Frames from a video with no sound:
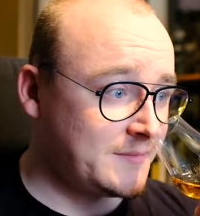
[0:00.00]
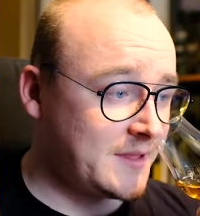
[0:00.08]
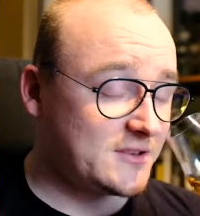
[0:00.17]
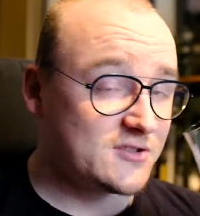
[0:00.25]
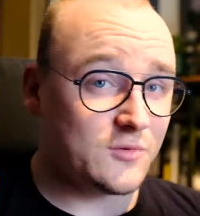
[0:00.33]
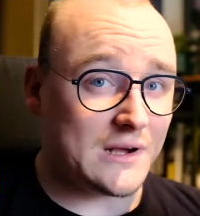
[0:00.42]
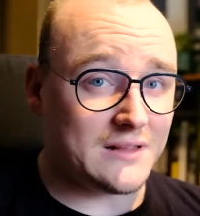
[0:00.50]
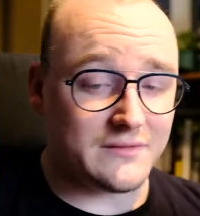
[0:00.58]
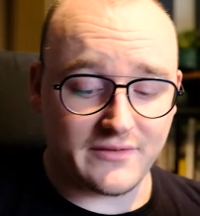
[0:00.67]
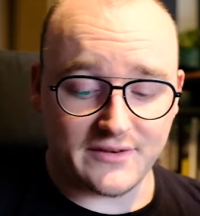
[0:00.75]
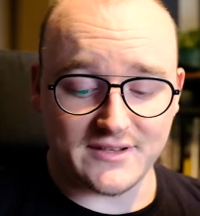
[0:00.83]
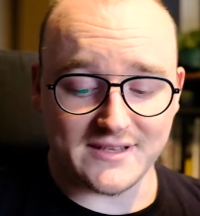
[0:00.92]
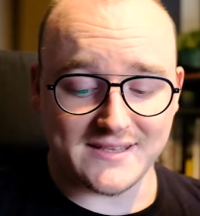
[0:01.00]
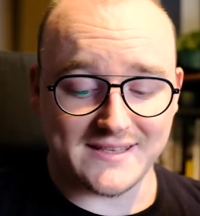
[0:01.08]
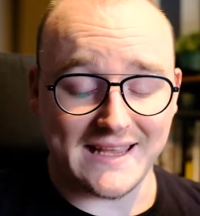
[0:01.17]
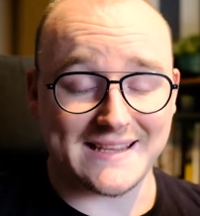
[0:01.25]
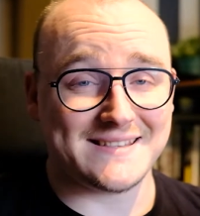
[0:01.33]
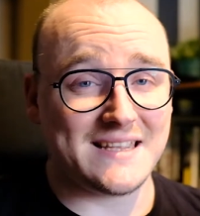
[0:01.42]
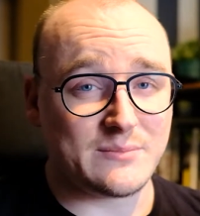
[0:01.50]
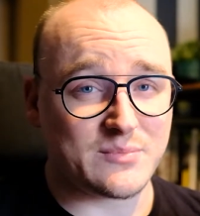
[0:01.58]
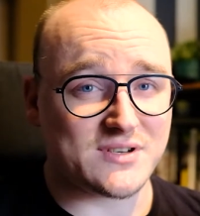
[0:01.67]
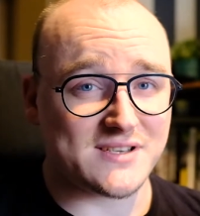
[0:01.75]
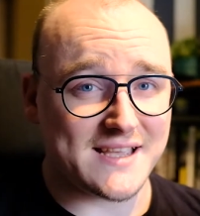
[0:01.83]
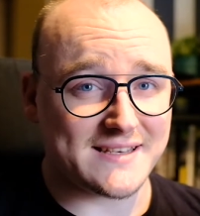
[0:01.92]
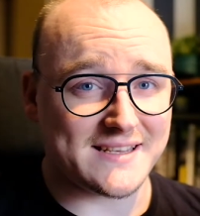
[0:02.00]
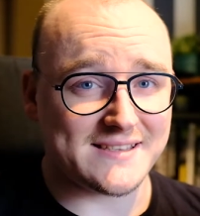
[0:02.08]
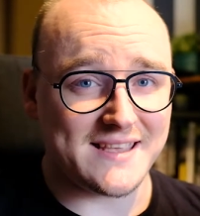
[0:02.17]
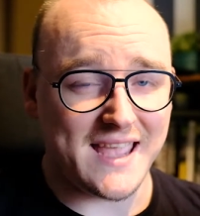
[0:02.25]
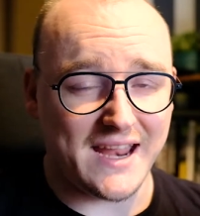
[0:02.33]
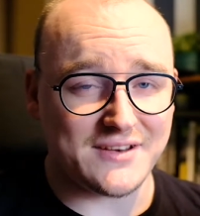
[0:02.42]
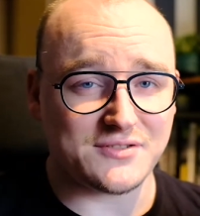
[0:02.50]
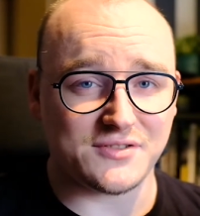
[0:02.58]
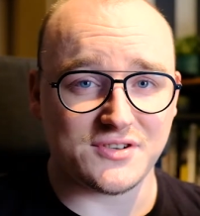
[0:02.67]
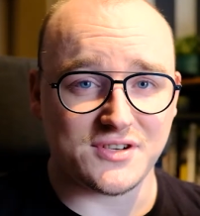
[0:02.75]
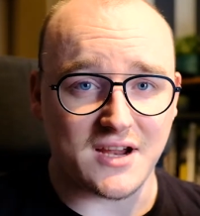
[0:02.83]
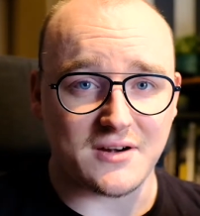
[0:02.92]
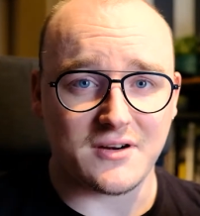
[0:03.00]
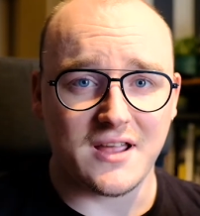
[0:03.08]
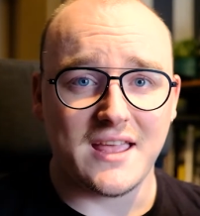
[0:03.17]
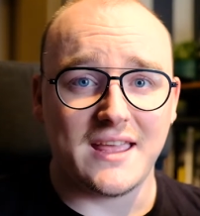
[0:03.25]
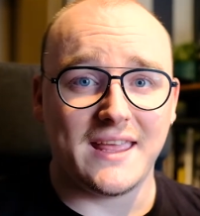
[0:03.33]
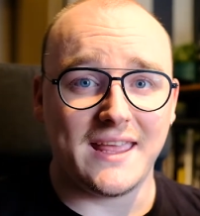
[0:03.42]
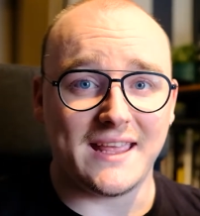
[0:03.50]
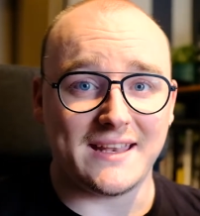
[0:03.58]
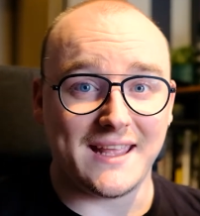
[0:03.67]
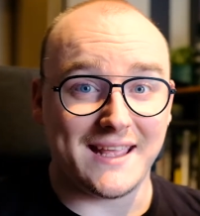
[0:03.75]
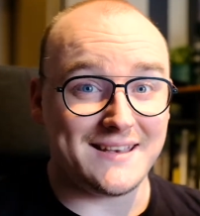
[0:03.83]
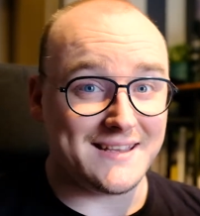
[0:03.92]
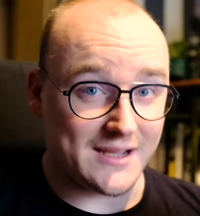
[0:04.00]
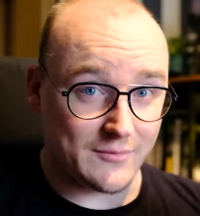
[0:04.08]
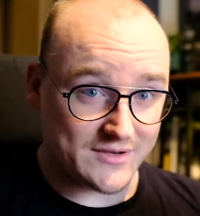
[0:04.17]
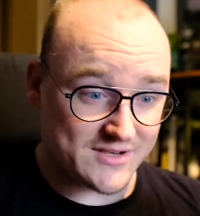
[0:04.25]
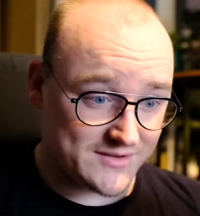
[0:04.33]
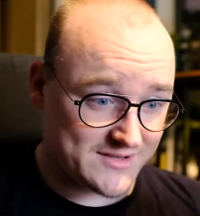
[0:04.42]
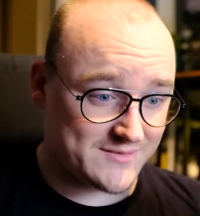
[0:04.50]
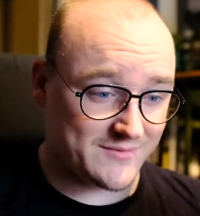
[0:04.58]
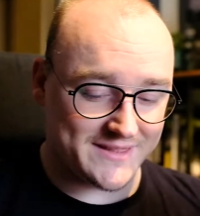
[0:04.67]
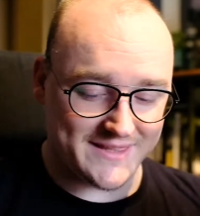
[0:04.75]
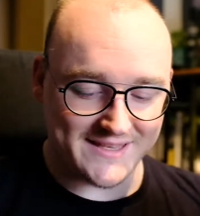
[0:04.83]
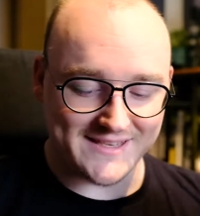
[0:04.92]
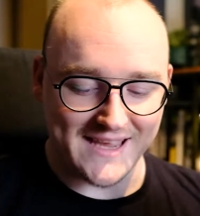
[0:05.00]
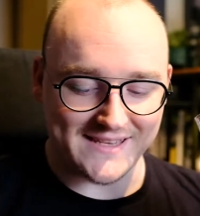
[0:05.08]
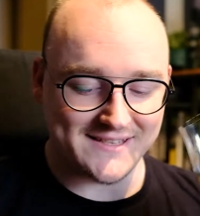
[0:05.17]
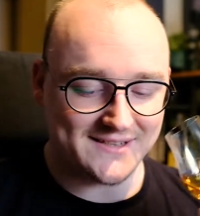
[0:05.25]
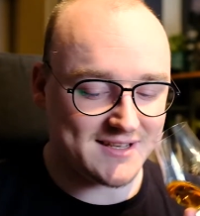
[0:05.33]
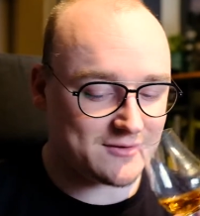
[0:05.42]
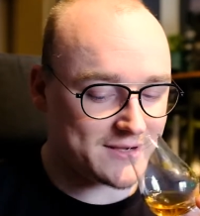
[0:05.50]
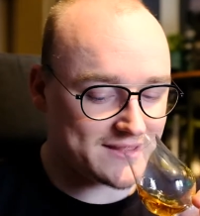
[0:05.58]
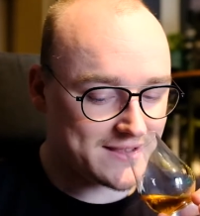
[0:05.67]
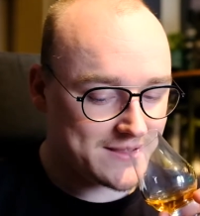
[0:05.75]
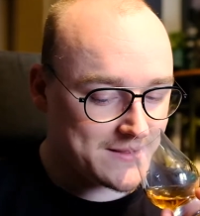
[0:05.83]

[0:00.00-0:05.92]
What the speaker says: 12 to 16% is the angel share in India, which is what this has to deal with.